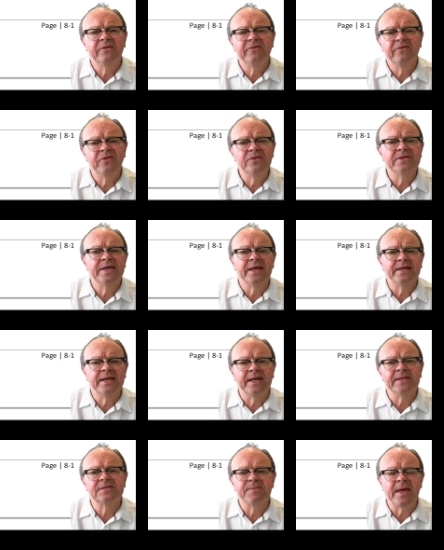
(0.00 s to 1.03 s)
a few
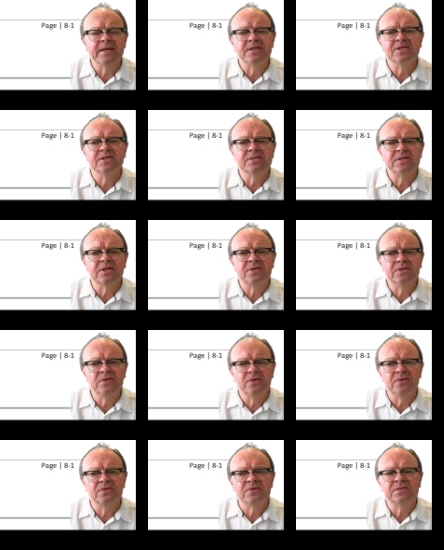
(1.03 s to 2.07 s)
techniques managers can
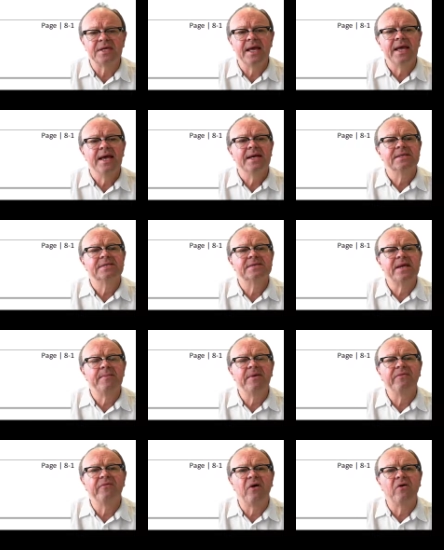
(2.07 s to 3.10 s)
use, some
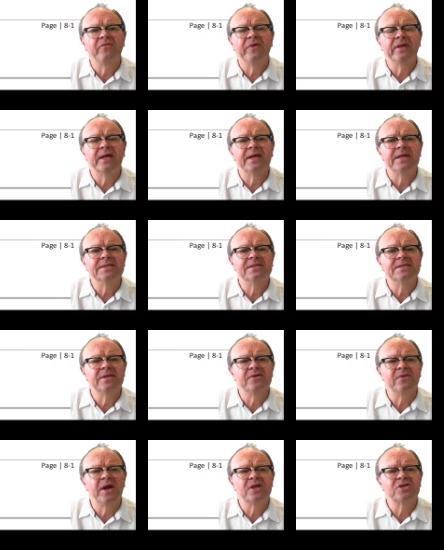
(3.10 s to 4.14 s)
involving a
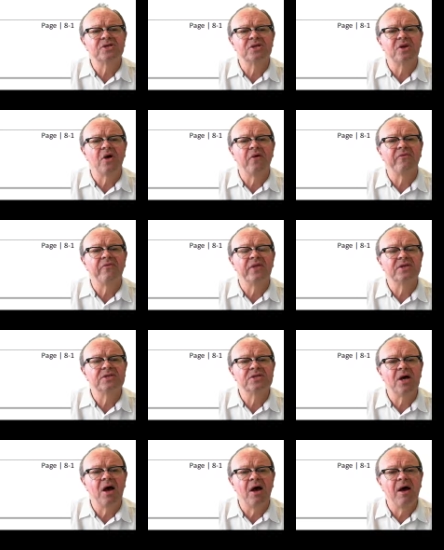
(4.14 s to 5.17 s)
consideration of the
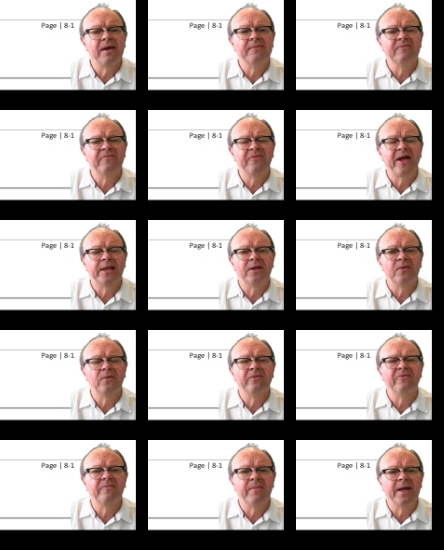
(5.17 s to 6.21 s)
time value
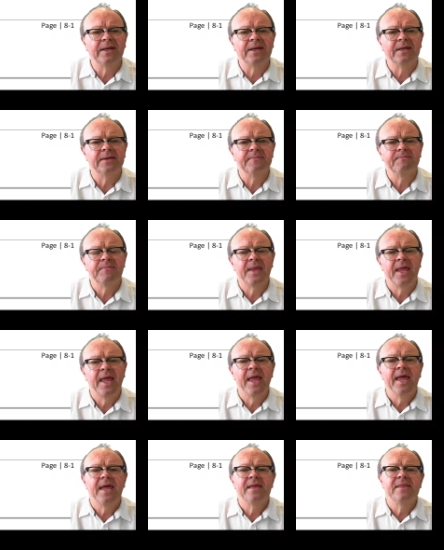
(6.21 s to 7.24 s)
of money.
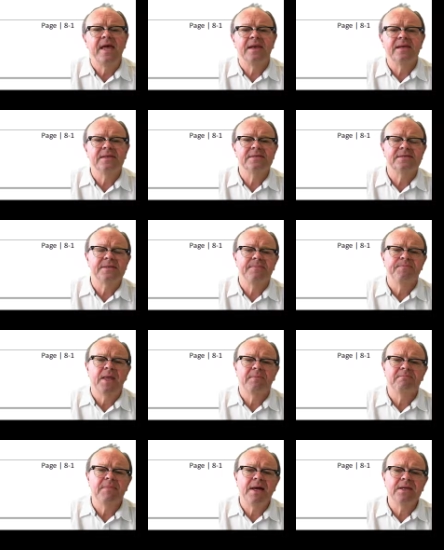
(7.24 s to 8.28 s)
That is,
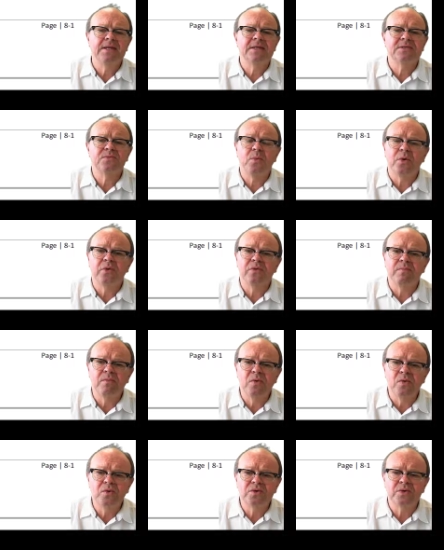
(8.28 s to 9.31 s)
money is worth
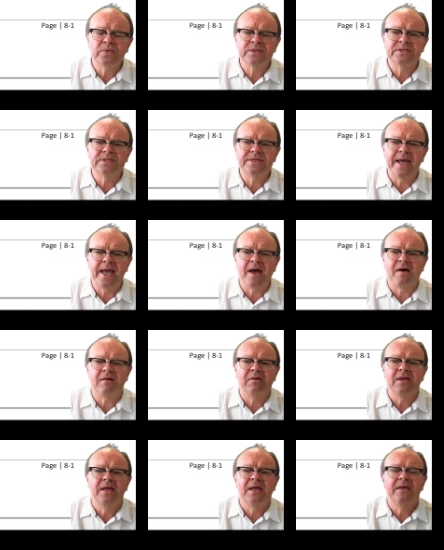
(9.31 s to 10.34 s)
more to us now
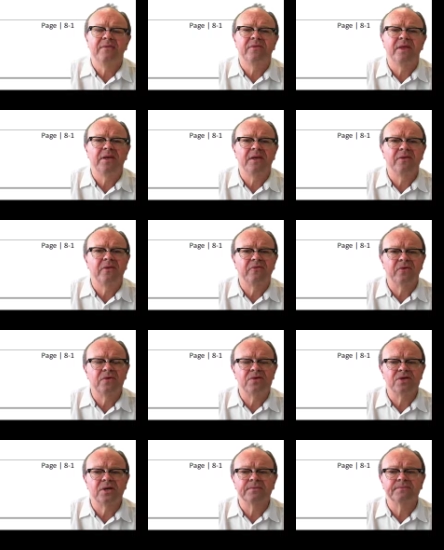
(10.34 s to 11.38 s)
than in the
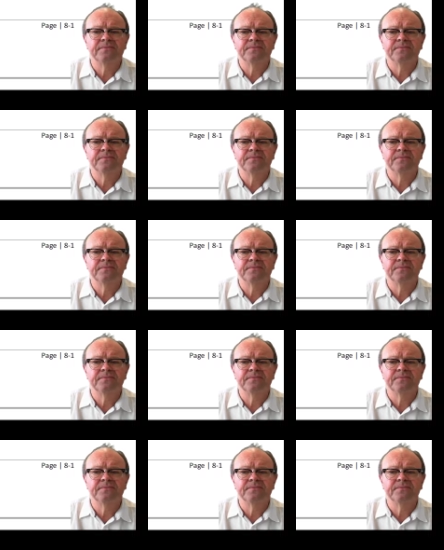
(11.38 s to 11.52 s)
future,